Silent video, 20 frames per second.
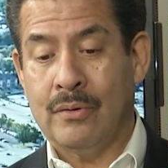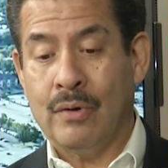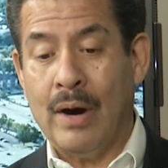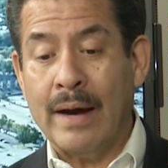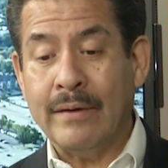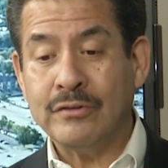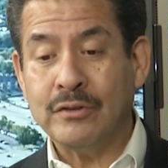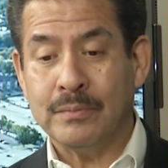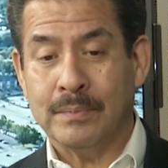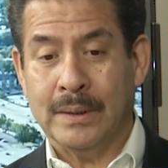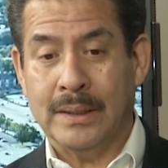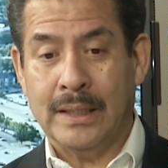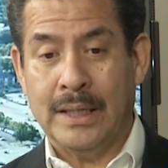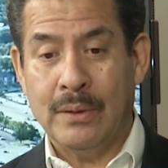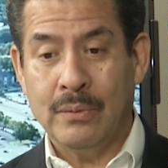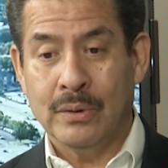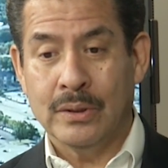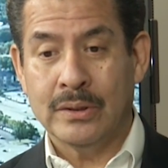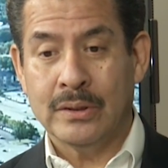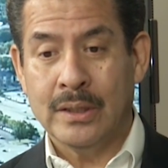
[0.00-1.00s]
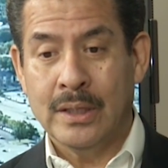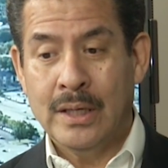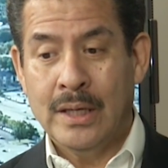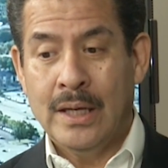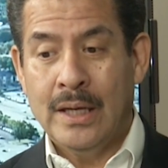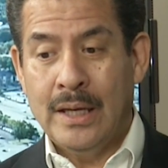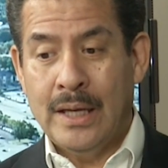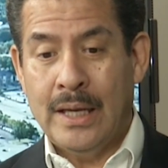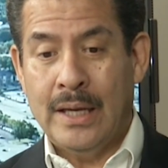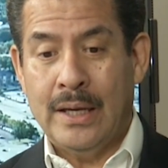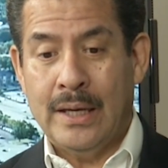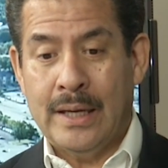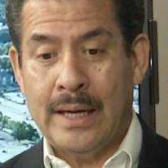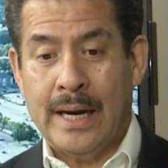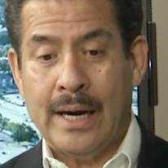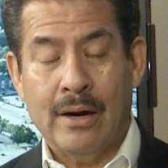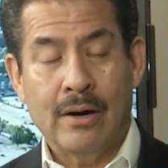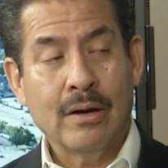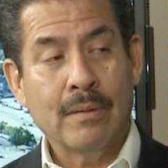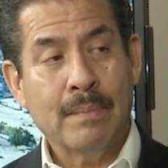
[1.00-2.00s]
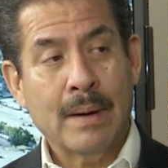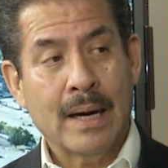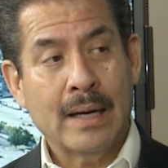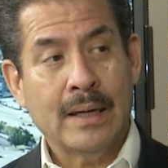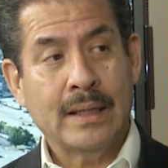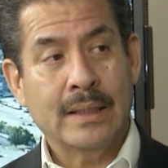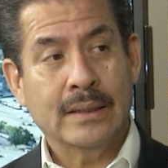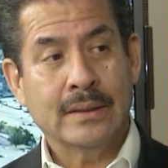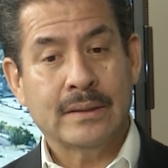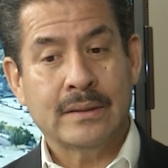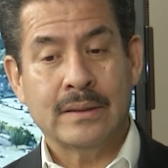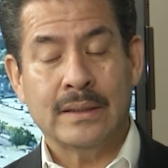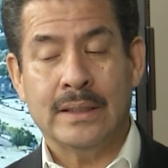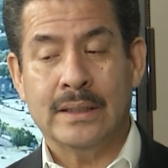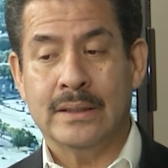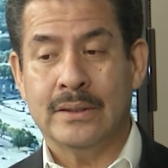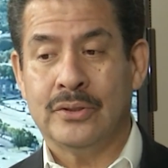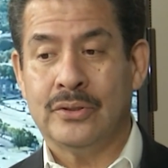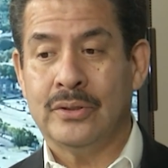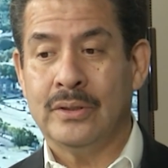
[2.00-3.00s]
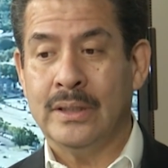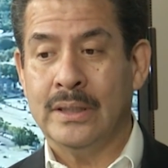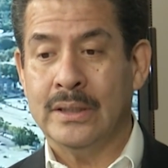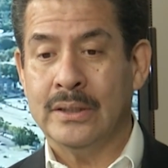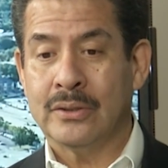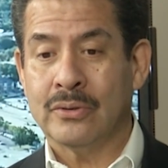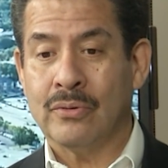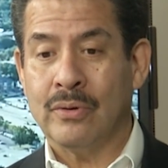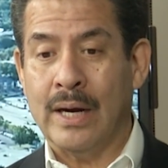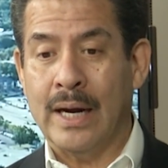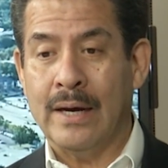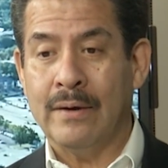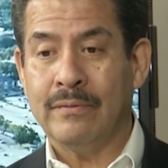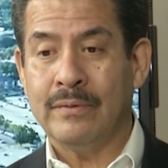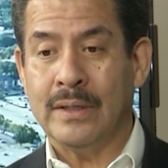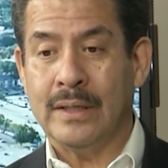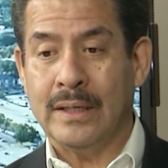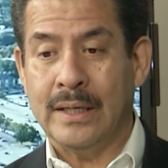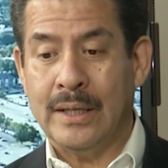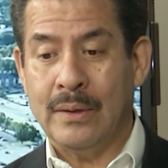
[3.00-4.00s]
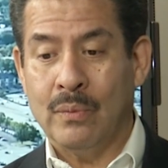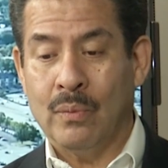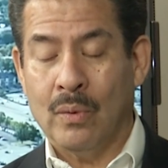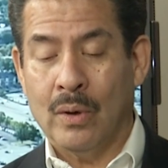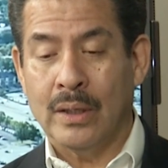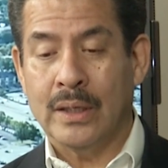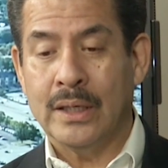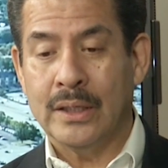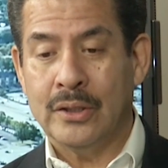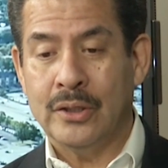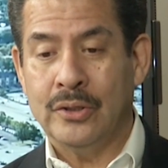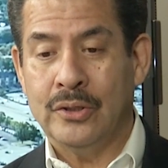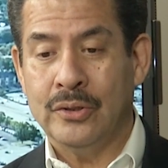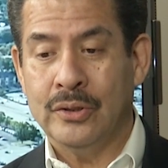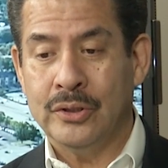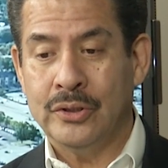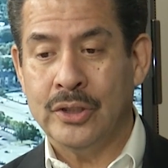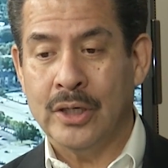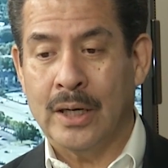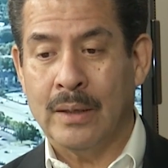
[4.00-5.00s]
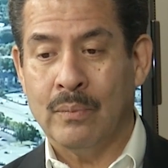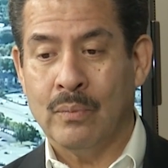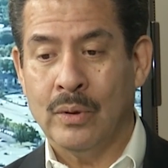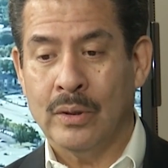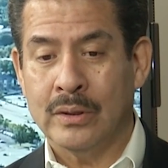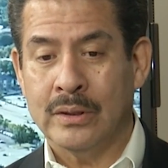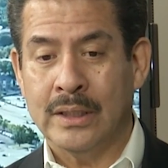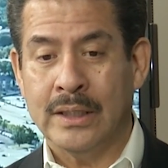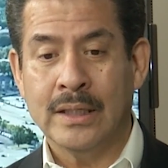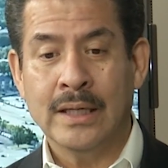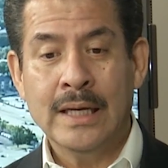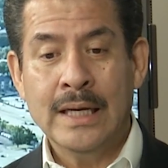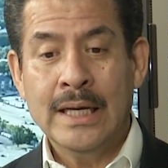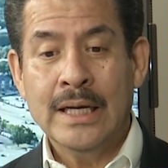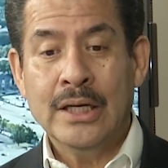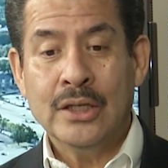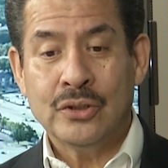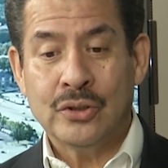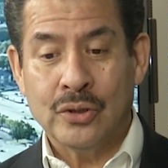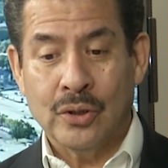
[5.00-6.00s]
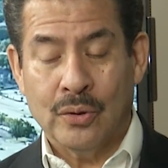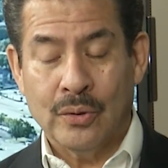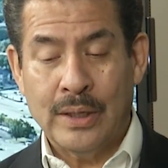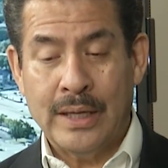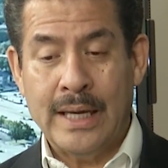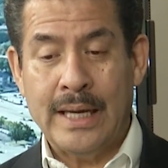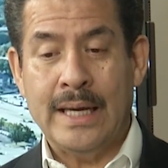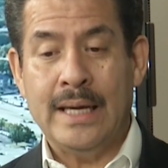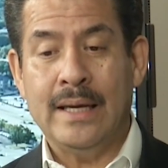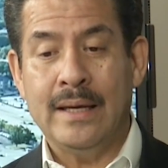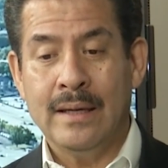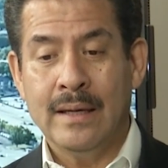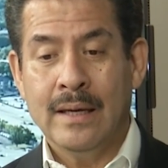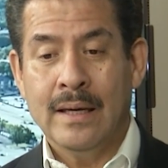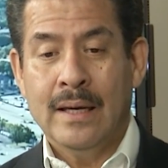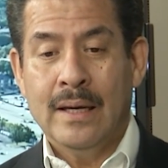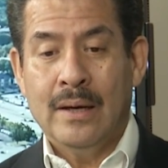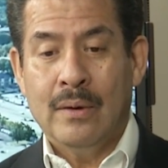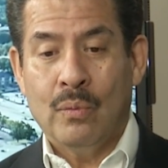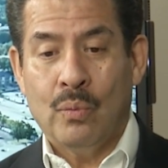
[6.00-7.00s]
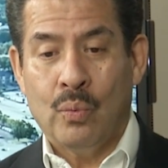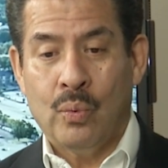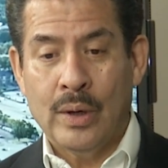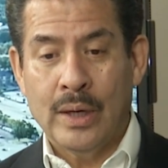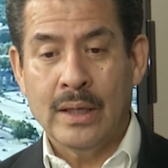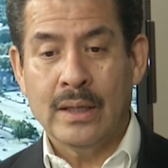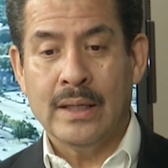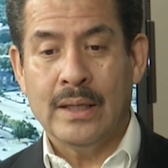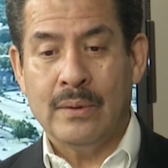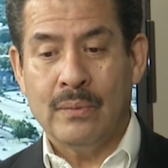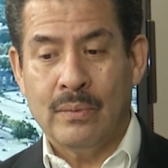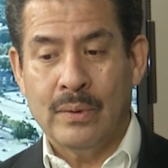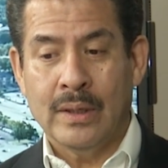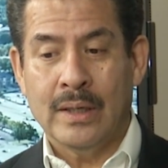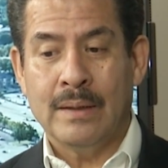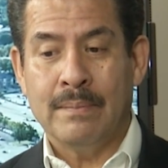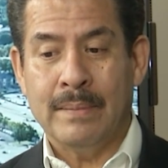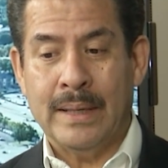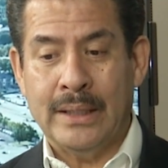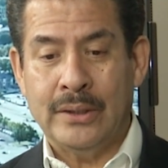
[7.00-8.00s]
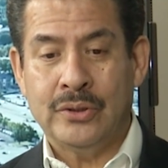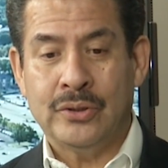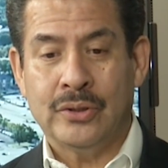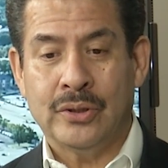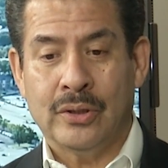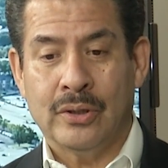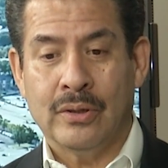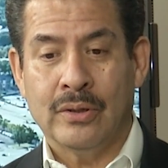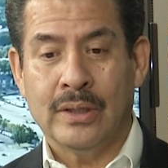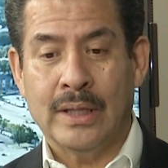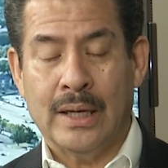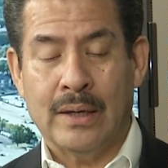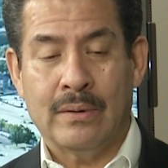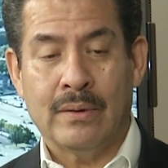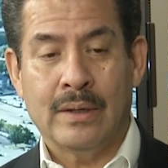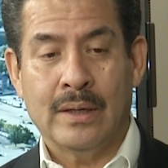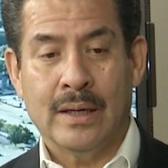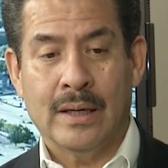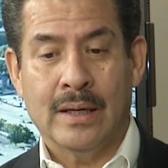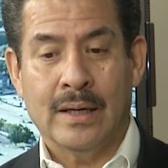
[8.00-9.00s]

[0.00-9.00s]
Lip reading: craftsman. He cared about his craft, and he wanted to do a job well done. So he really made sure that